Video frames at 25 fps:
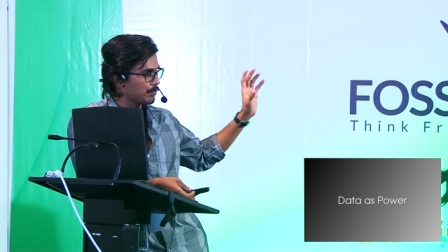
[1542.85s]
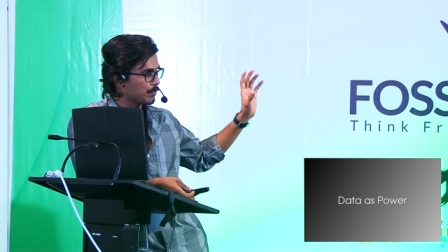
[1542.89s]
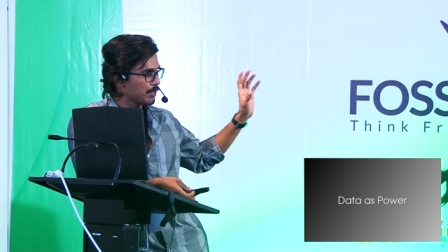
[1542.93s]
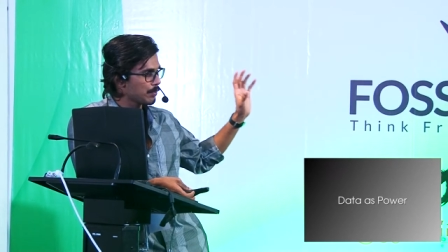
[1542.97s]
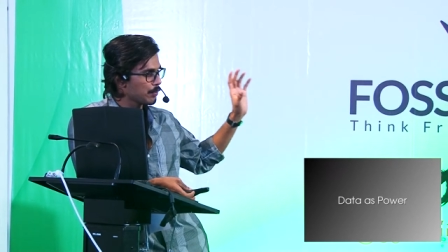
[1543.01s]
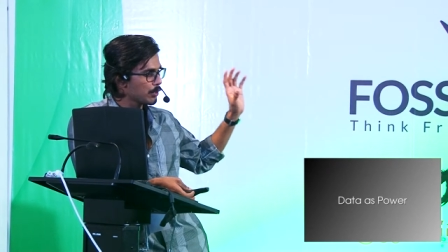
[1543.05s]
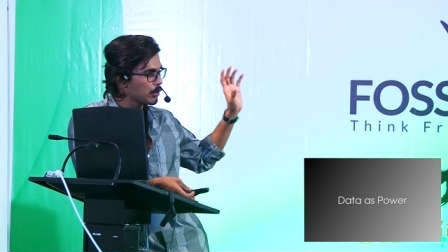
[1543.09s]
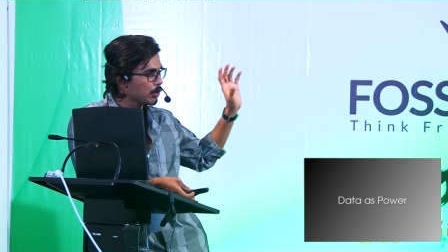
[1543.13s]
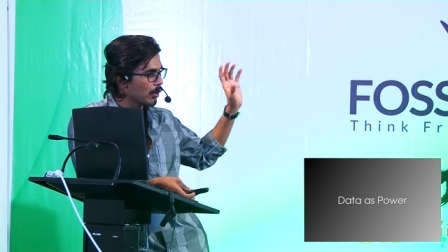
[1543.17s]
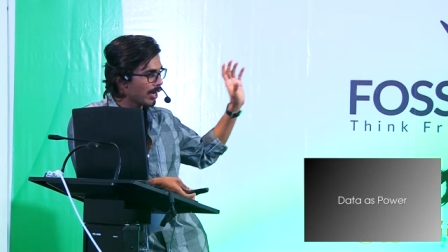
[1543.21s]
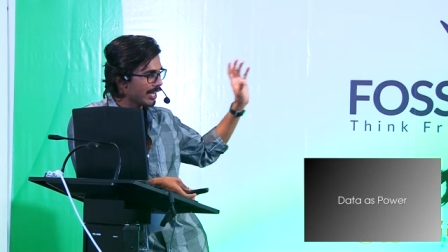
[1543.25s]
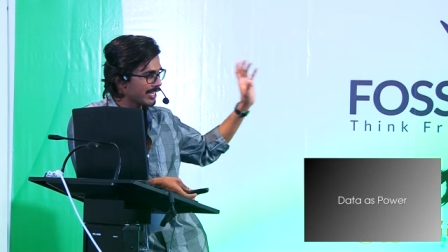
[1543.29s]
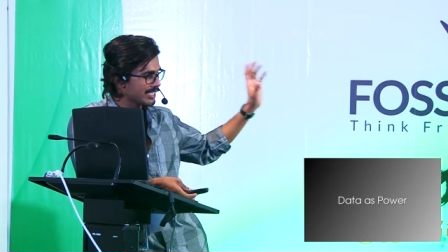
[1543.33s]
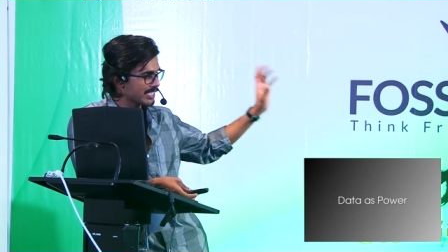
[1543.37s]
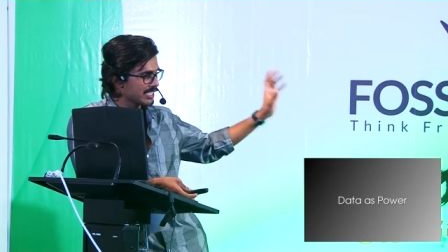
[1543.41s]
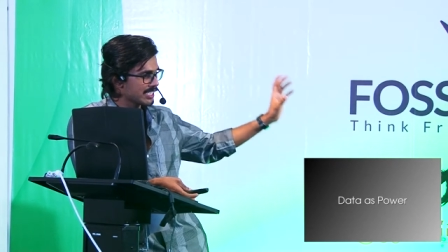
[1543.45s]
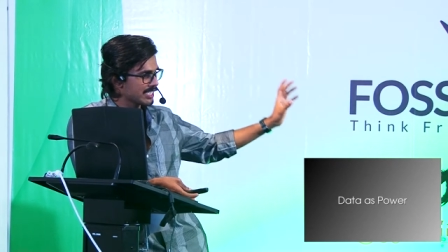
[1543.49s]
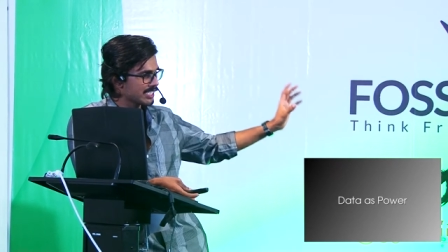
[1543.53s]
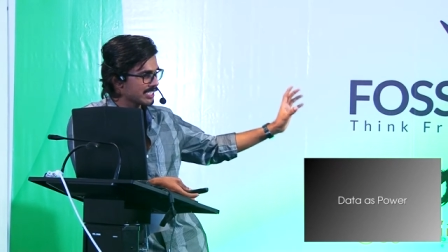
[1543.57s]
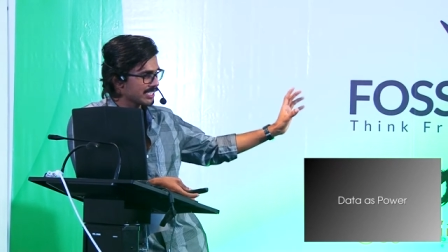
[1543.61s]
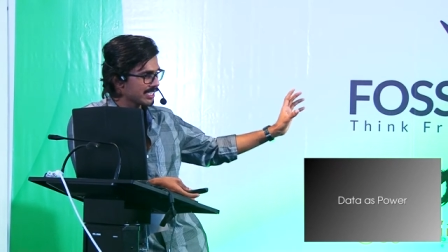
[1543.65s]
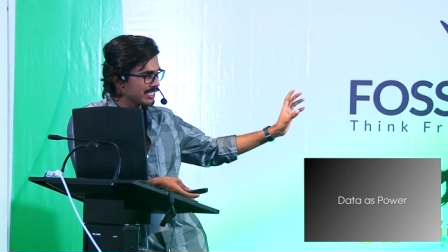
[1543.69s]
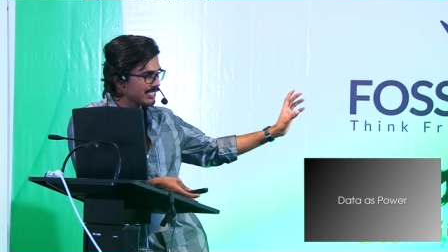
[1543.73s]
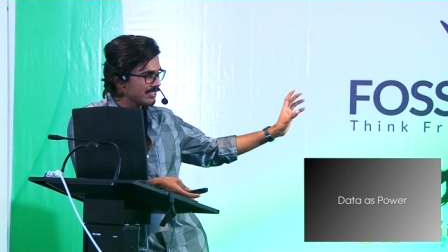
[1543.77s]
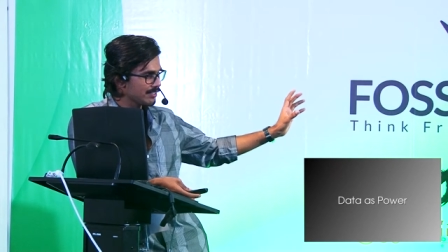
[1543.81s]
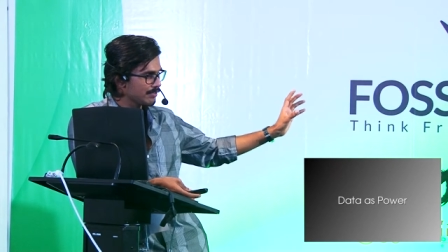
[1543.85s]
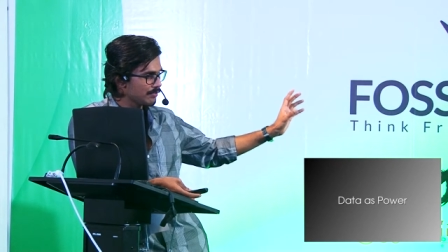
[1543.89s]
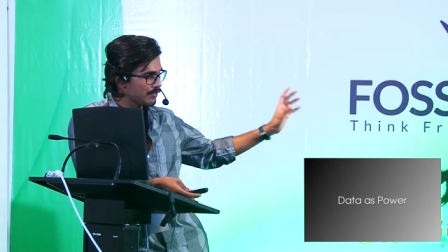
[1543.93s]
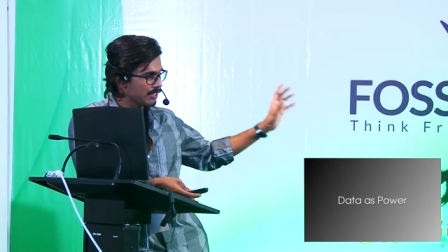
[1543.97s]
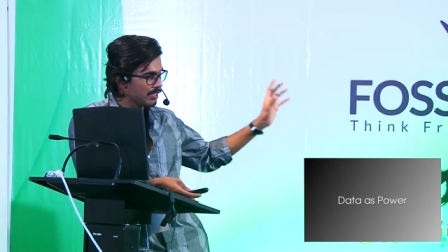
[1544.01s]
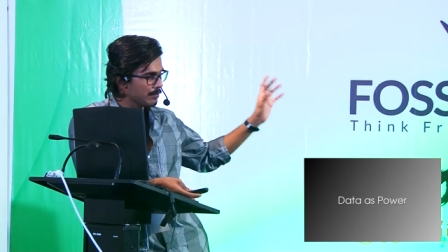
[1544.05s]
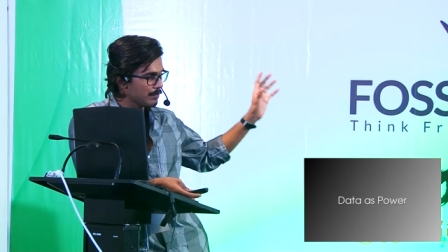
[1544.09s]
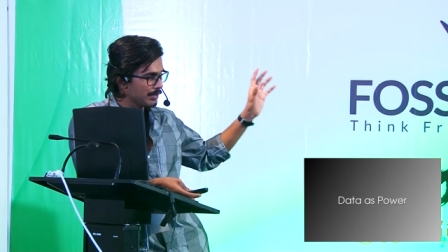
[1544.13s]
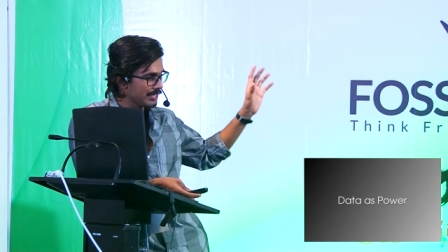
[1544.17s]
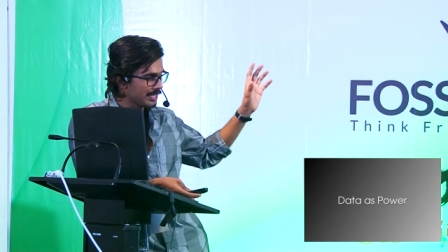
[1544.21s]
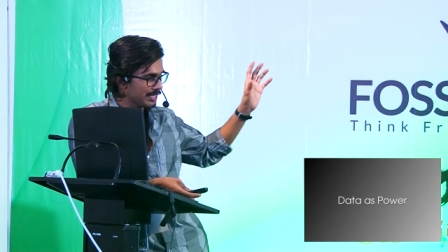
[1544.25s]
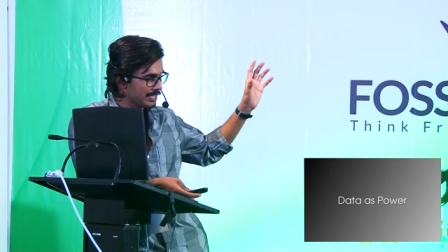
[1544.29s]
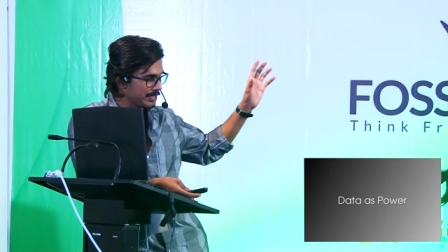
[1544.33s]
people who has dissent will
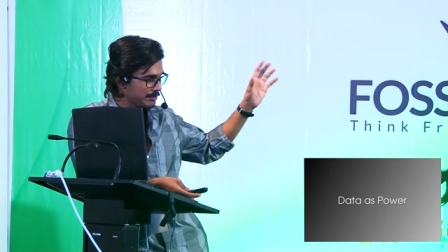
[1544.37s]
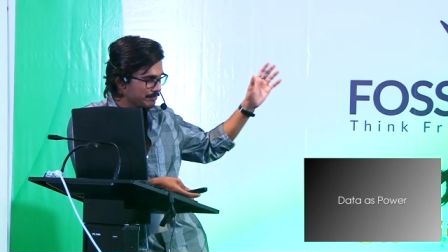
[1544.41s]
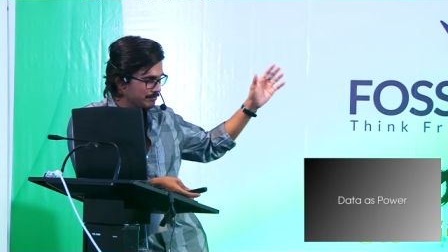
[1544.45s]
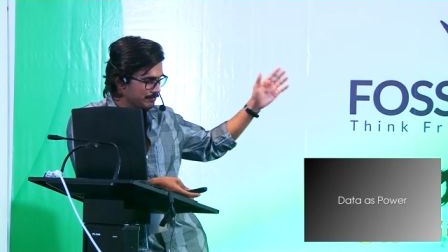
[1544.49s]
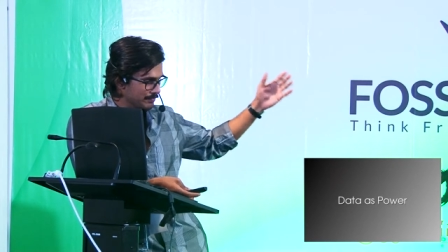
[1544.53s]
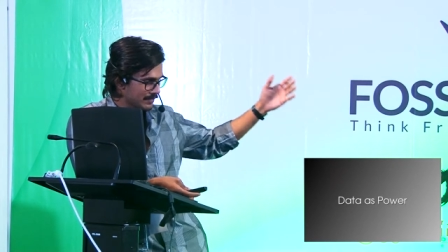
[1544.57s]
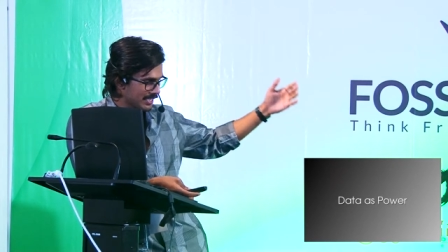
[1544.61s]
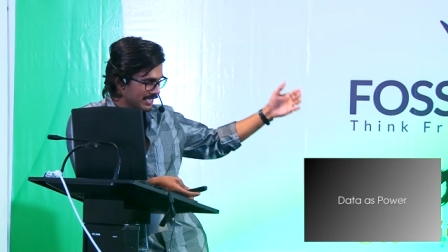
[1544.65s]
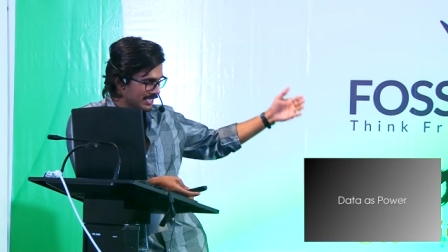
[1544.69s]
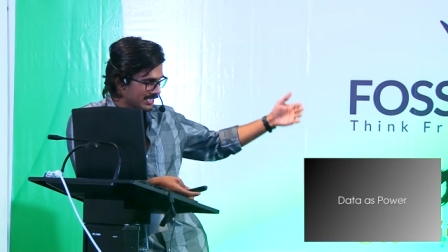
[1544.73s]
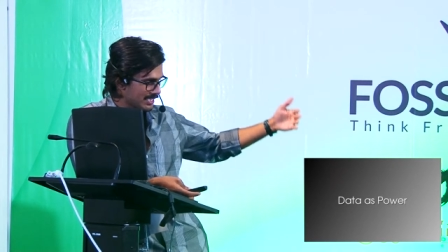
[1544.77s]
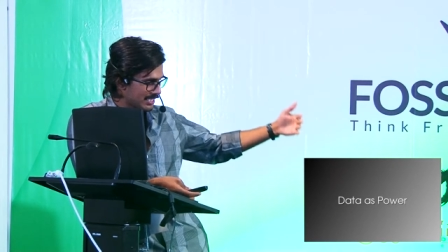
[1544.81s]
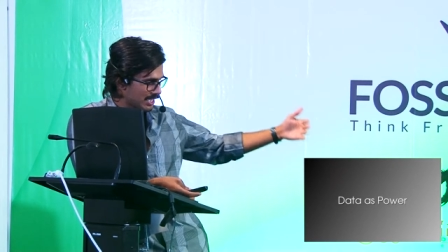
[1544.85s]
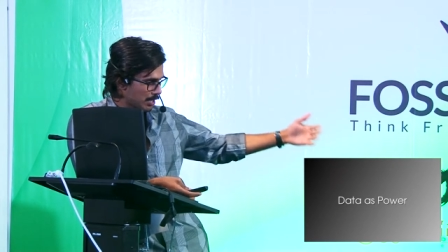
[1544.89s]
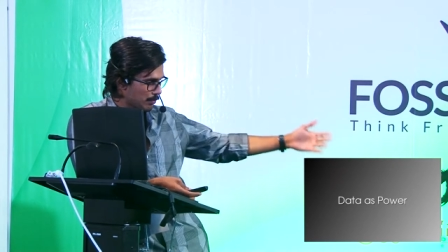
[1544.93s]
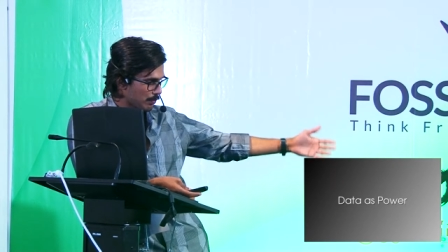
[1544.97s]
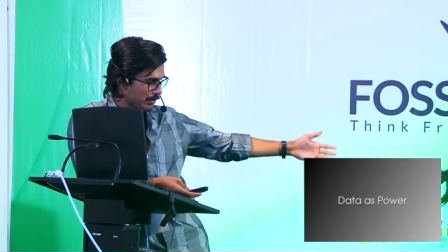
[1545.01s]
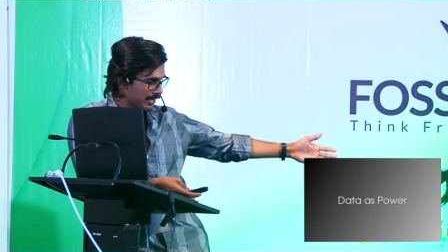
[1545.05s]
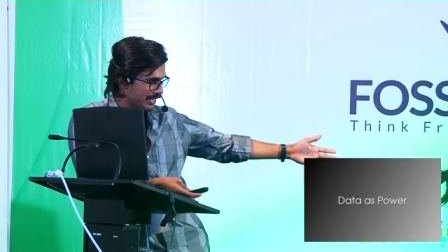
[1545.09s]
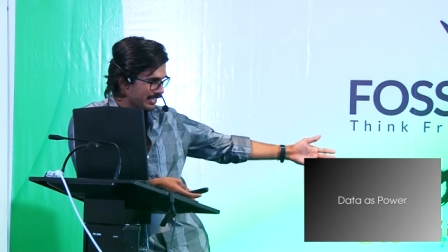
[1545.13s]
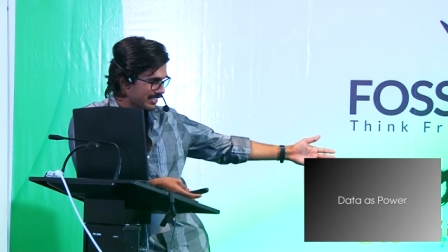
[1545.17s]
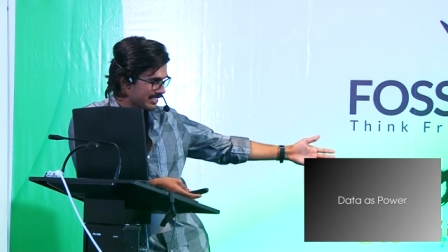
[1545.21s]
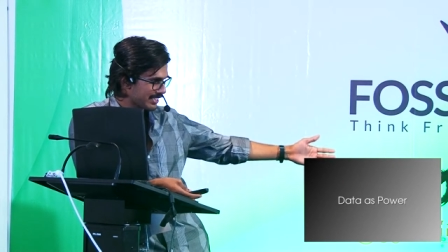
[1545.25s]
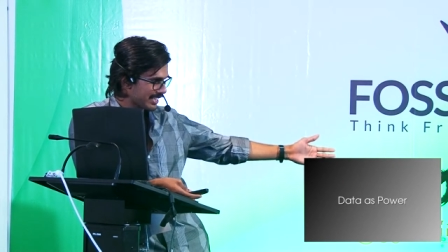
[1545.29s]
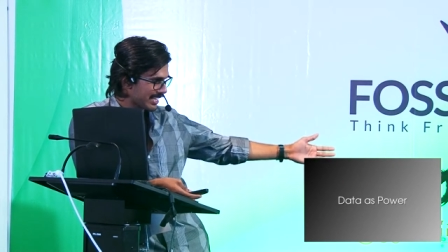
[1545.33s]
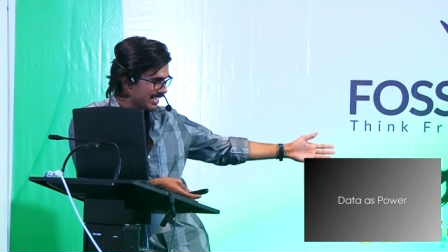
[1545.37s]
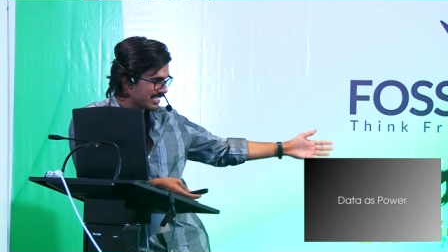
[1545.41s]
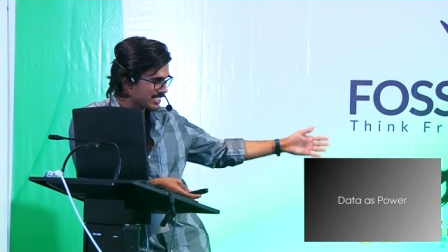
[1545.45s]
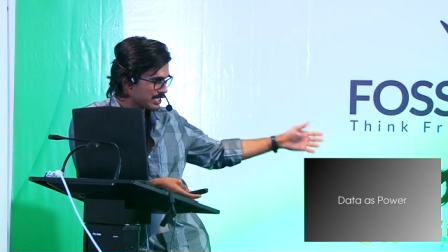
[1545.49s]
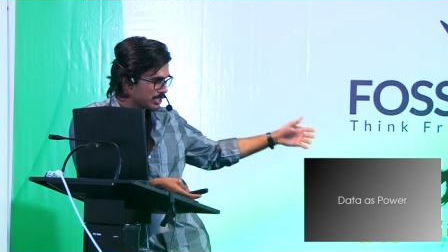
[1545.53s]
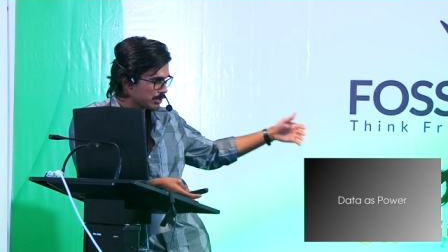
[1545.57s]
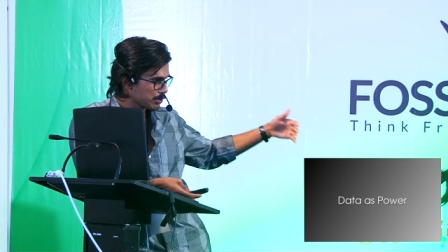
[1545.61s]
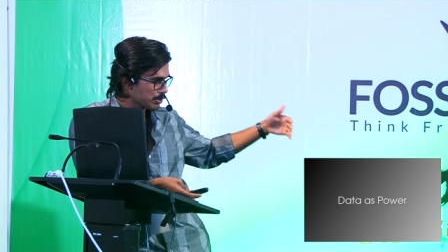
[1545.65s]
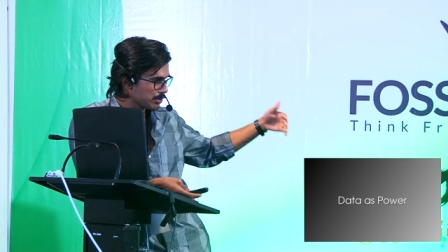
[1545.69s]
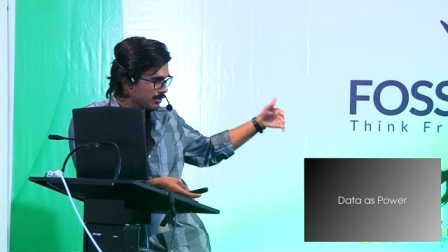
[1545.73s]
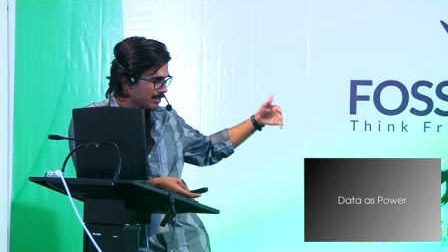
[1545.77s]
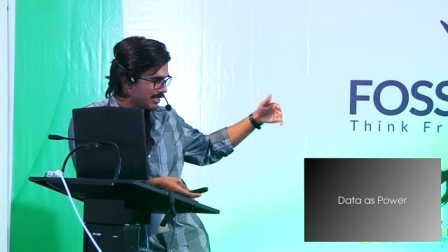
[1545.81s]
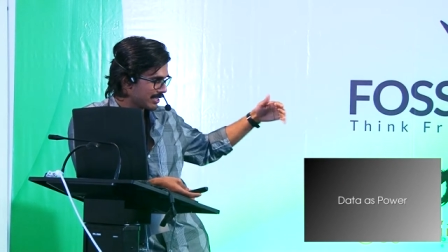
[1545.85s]
be separated and
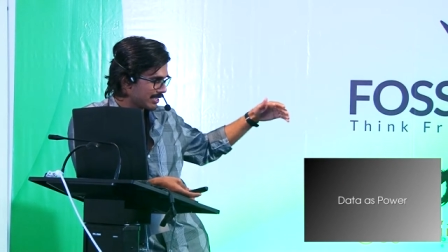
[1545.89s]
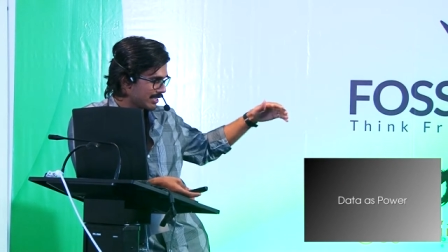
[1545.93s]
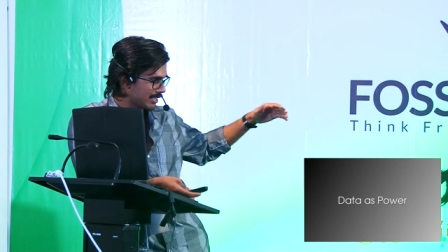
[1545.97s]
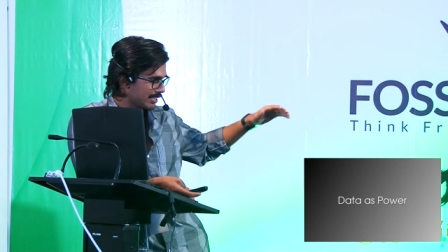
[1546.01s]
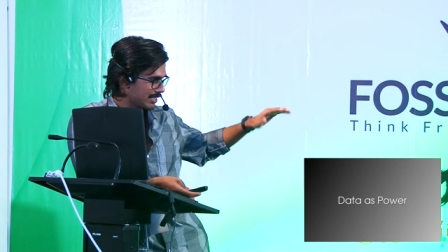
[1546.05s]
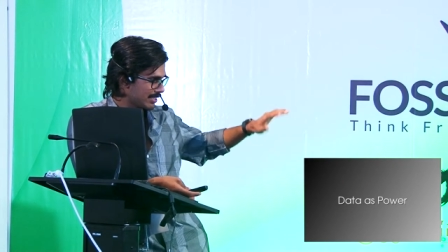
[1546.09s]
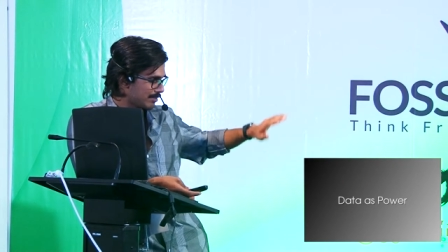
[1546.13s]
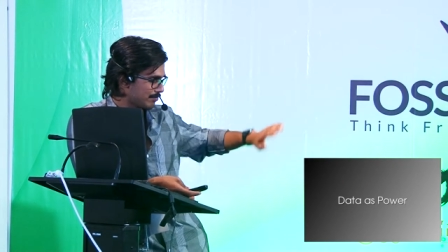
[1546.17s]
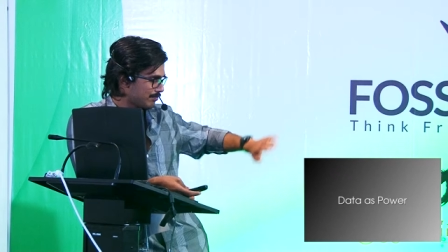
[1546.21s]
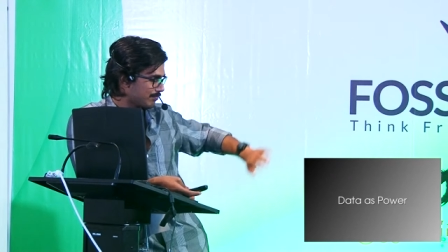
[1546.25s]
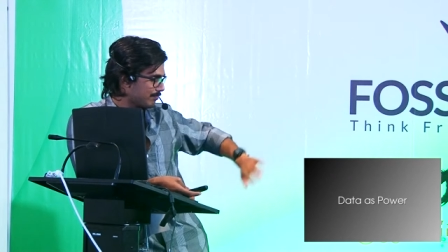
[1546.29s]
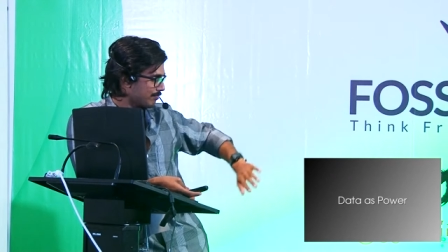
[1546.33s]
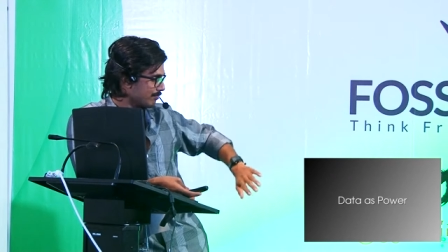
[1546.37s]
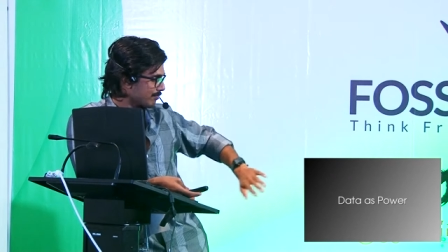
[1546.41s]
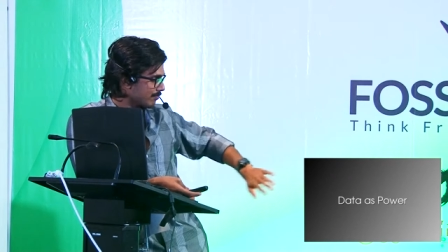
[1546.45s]
stood, uh,